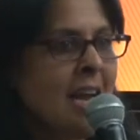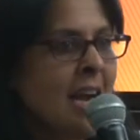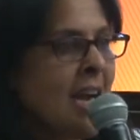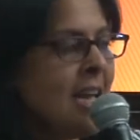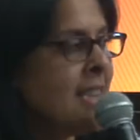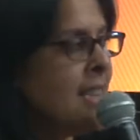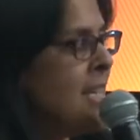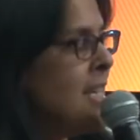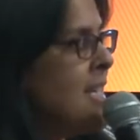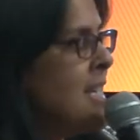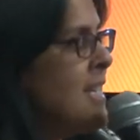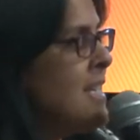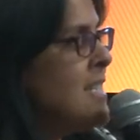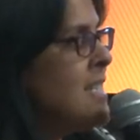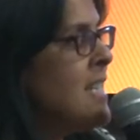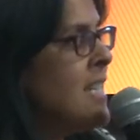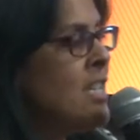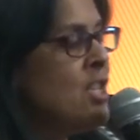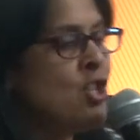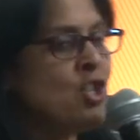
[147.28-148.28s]
I think
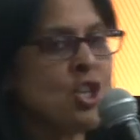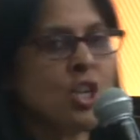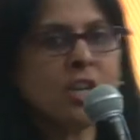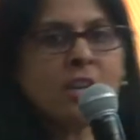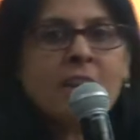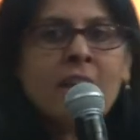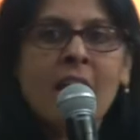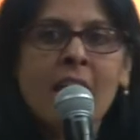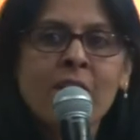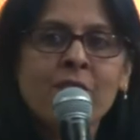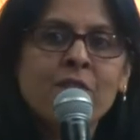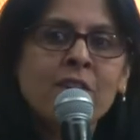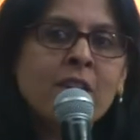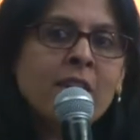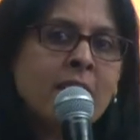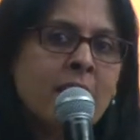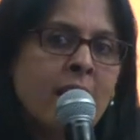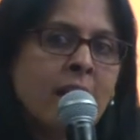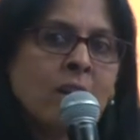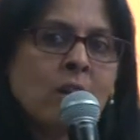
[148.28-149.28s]
he's inching
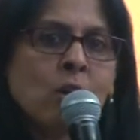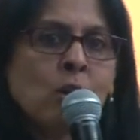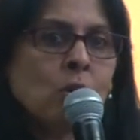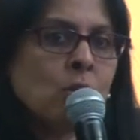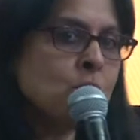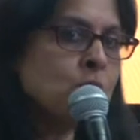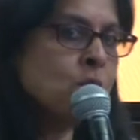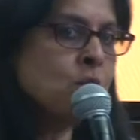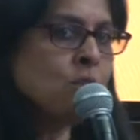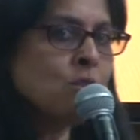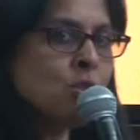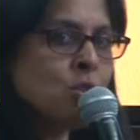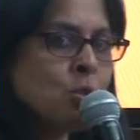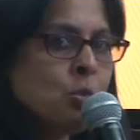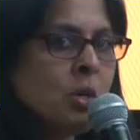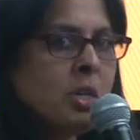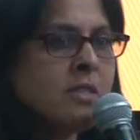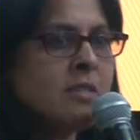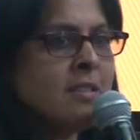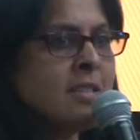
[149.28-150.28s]
every day closer
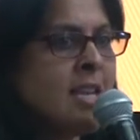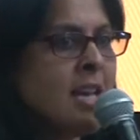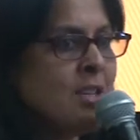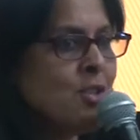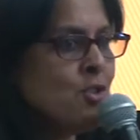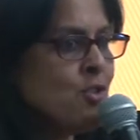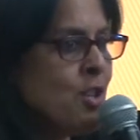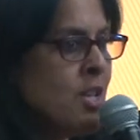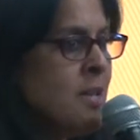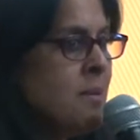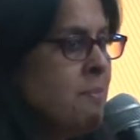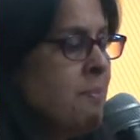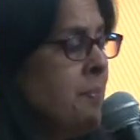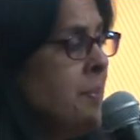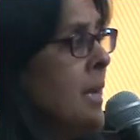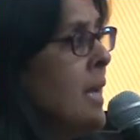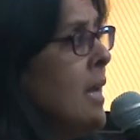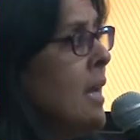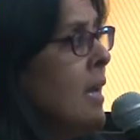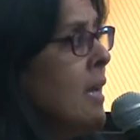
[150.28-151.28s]
towards that dream.
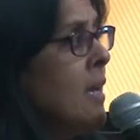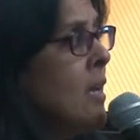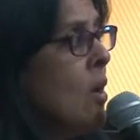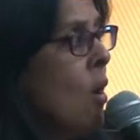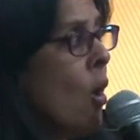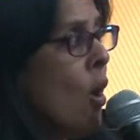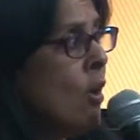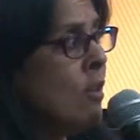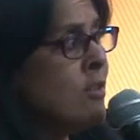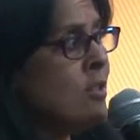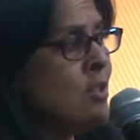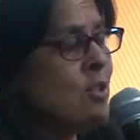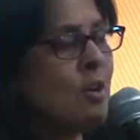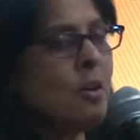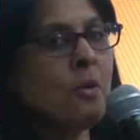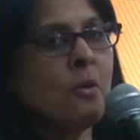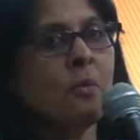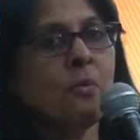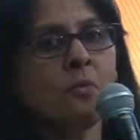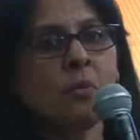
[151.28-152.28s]
He
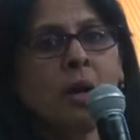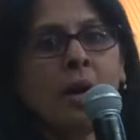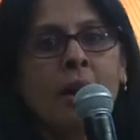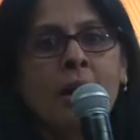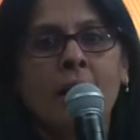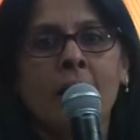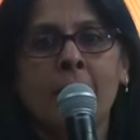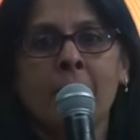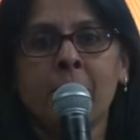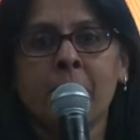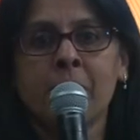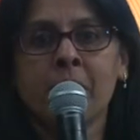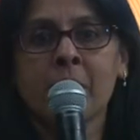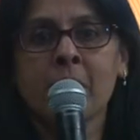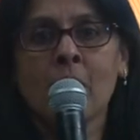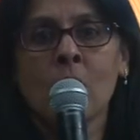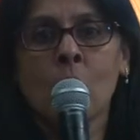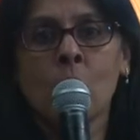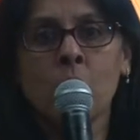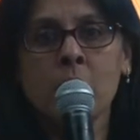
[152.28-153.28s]
also, um,
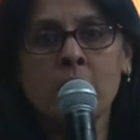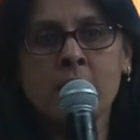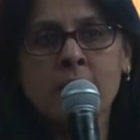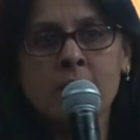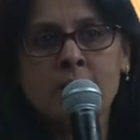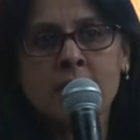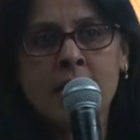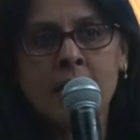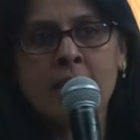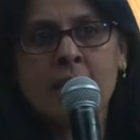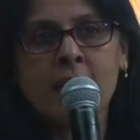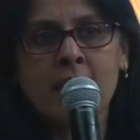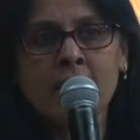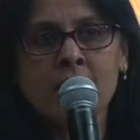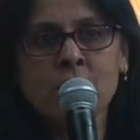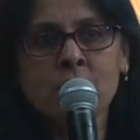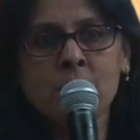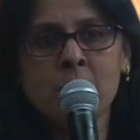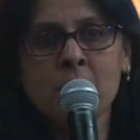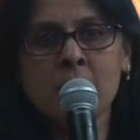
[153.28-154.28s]
with his
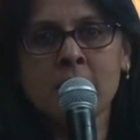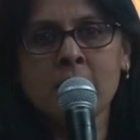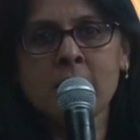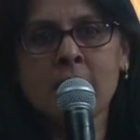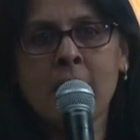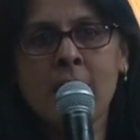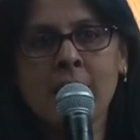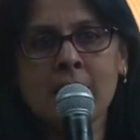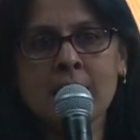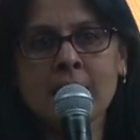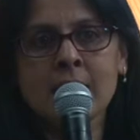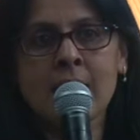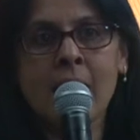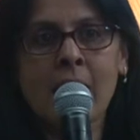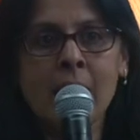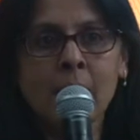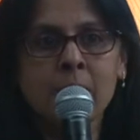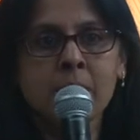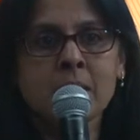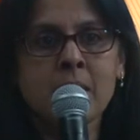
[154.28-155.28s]
engagement, has
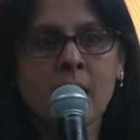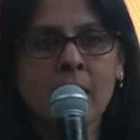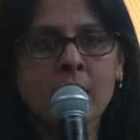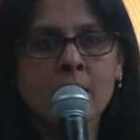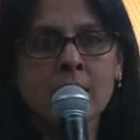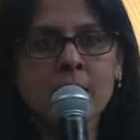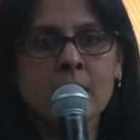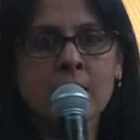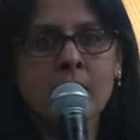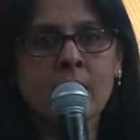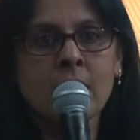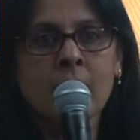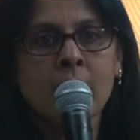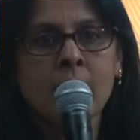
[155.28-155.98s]
helped us